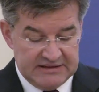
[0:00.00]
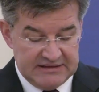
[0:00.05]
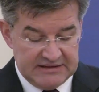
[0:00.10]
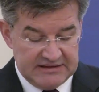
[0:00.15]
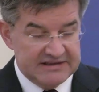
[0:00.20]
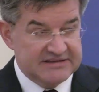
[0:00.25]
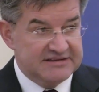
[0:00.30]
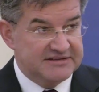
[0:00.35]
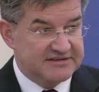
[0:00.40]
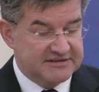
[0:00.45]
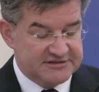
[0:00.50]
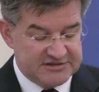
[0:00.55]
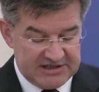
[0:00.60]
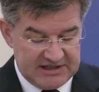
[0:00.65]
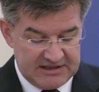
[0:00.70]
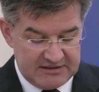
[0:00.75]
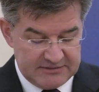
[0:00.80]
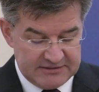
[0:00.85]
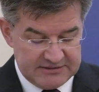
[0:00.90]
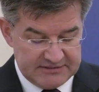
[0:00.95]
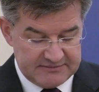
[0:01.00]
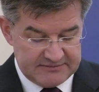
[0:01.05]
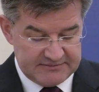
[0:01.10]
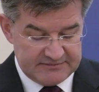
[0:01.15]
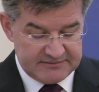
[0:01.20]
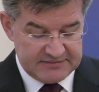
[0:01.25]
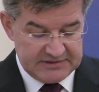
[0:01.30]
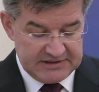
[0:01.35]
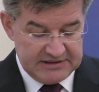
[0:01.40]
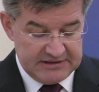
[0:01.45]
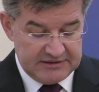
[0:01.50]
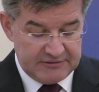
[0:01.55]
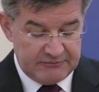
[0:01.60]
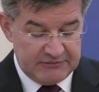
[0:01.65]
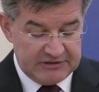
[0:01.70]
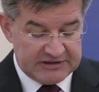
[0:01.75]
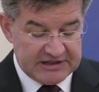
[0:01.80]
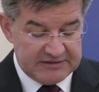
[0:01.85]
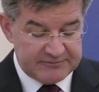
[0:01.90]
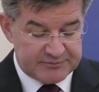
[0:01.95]
Ladies and gentlemen,
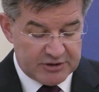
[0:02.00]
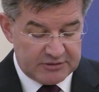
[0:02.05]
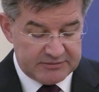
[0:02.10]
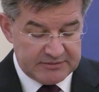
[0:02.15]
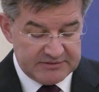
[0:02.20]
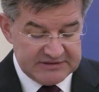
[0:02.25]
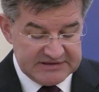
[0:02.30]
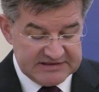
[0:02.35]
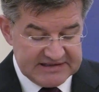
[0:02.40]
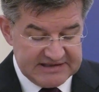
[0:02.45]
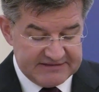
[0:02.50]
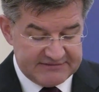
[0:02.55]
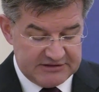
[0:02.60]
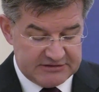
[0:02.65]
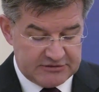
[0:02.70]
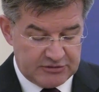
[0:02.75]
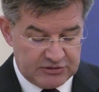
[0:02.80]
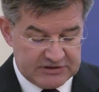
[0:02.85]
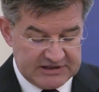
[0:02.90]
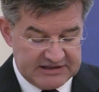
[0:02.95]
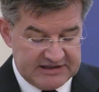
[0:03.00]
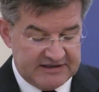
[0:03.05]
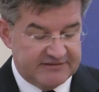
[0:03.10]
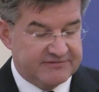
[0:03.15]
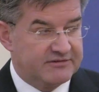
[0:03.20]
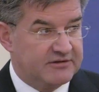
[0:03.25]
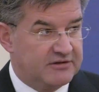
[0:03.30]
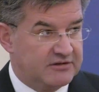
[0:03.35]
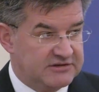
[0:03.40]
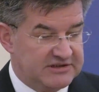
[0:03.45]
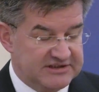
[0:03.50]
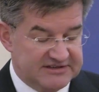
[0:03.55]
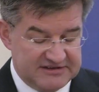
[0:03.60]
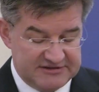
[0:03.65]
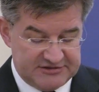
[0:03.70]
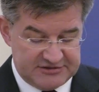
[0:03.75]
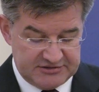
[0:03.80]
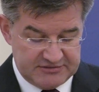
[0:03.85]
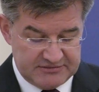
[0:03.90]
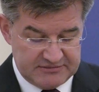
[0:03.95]
we can probably never talk enough on this
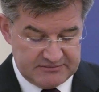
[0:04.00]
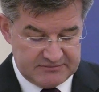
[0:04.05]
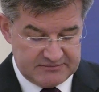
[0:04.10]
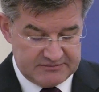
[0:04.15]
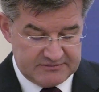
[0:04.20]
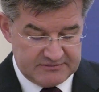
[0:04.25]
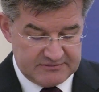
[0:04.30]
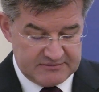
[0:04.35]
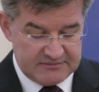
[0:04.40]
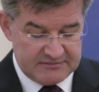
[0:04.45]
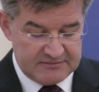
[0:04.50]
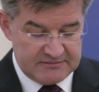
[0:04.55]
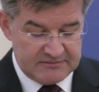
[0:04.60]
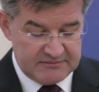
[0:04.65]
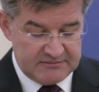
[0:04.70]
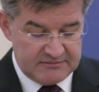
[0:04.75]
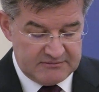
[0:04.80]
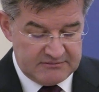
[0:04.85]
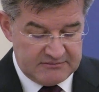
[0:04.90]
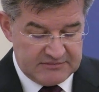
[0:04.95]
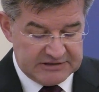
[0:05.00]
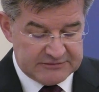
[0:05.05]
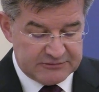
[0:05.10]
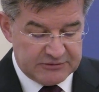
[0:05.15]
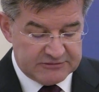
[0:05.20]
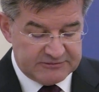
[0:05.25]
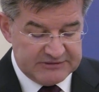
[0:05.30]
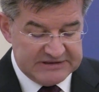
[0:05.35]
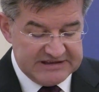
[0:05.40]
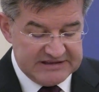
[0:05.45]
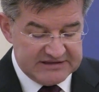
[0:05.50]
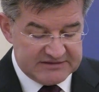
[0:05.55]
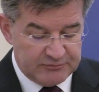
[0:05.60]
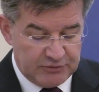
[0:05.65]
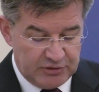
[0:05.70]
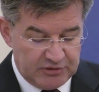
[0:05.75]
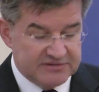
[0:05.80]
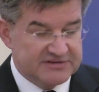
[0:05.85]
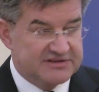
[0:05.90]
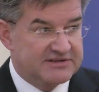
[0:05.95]
issue. But what we need
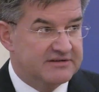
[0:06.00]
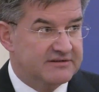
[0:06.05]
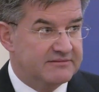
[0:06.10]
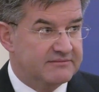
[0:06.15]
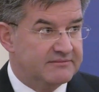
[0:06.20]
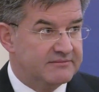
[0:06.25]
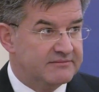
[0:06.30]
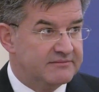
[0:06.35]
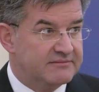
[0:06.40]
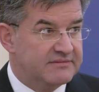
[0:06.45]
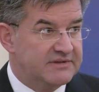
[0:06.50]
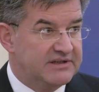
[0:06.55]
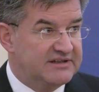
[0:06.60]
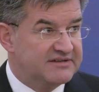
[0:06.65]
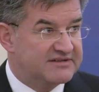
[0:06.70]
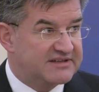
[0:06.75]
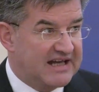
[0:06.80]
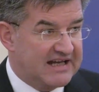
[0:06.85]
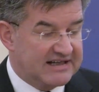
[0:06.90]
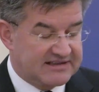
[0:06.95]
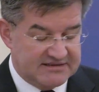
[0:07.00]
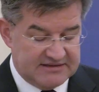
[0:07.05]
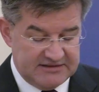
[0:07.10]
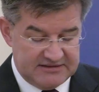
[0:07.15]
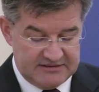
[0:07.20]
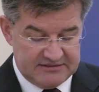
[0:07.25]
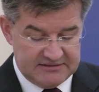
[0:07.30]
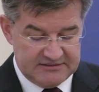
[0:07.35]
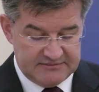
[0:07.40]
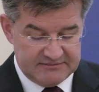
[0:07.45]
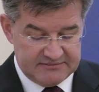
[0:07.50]
most is acting